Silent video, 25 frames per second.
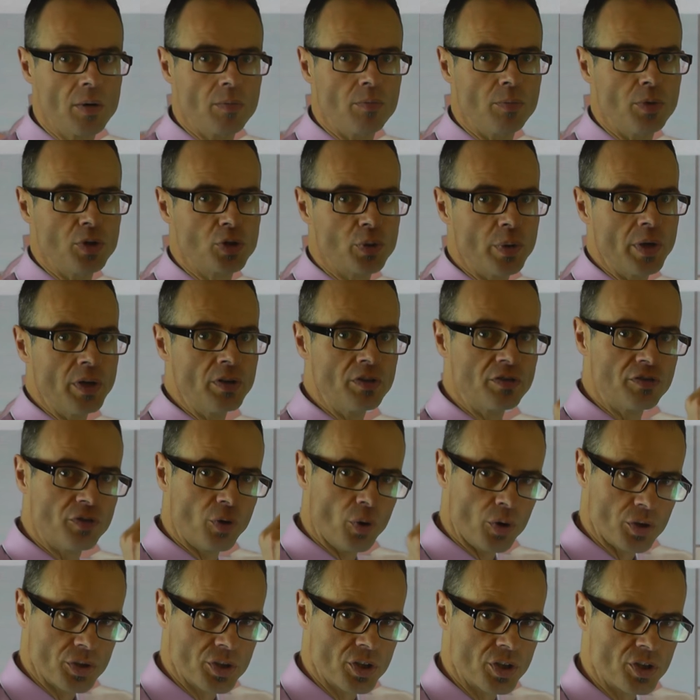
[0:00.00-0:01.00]
between
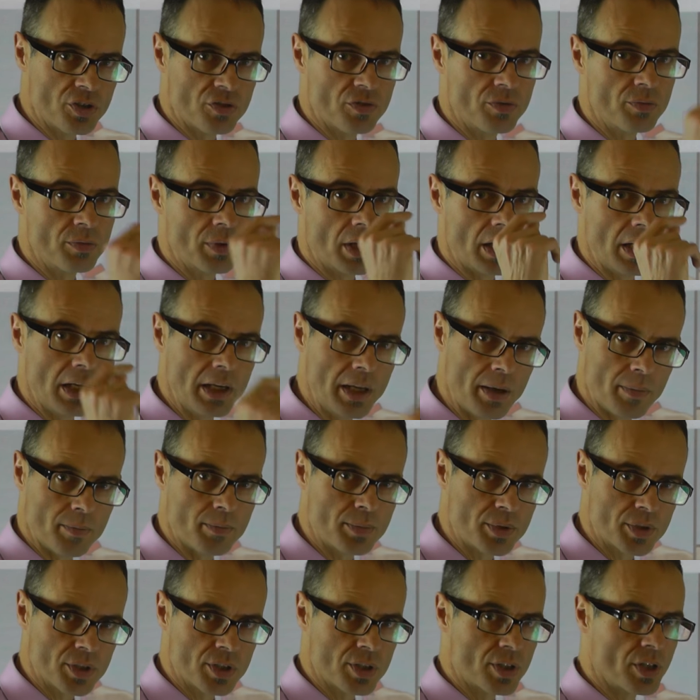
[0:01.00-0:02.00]
forces from the
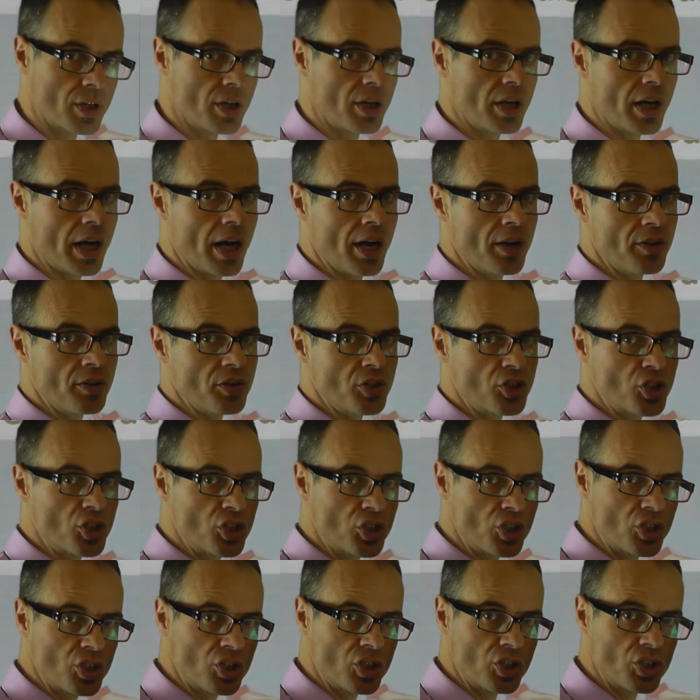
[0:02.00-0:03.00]
lips and the
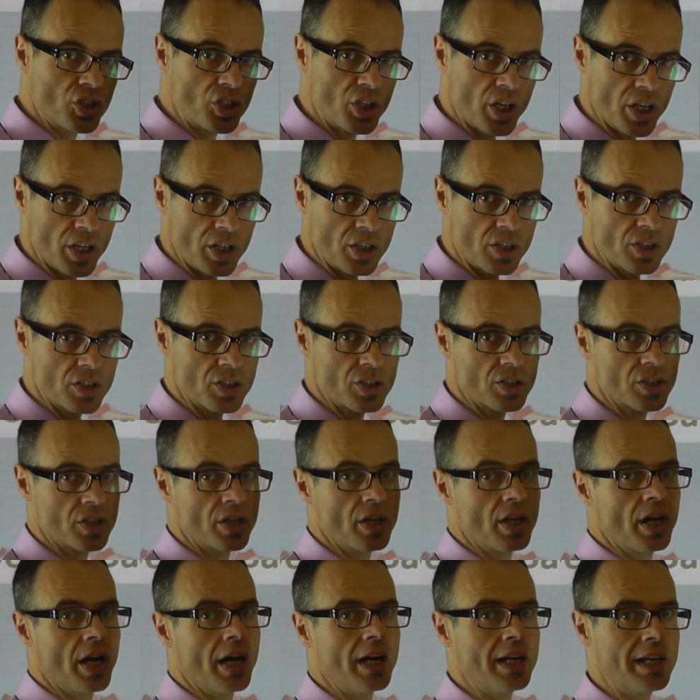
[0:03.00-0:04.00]
cheeks
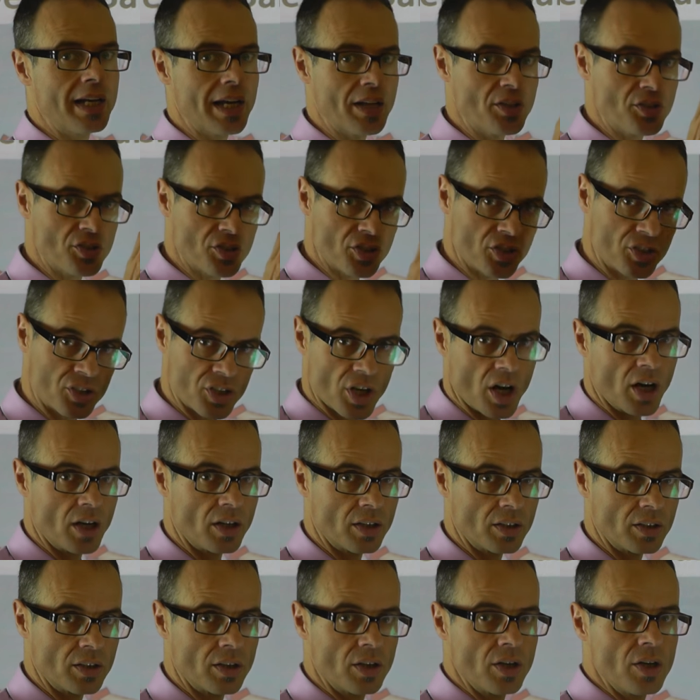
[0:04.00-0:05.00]
against the
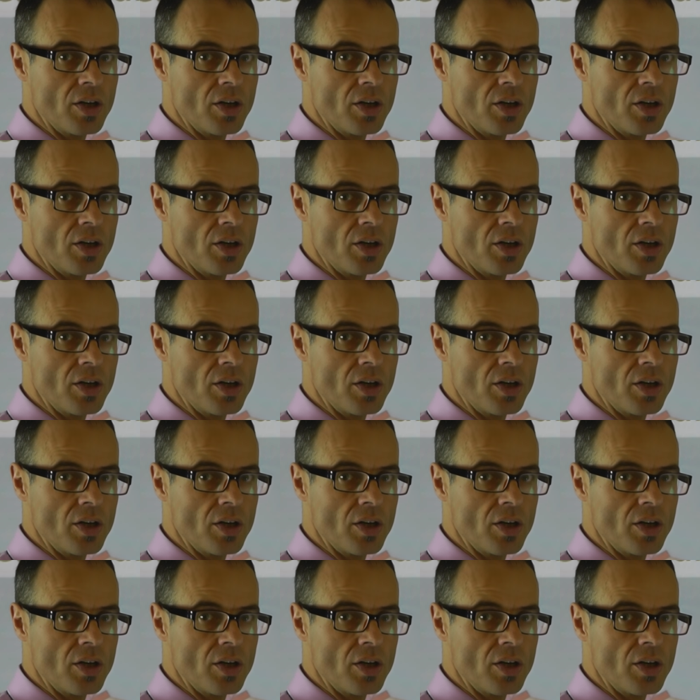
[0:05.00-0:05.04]
tongue.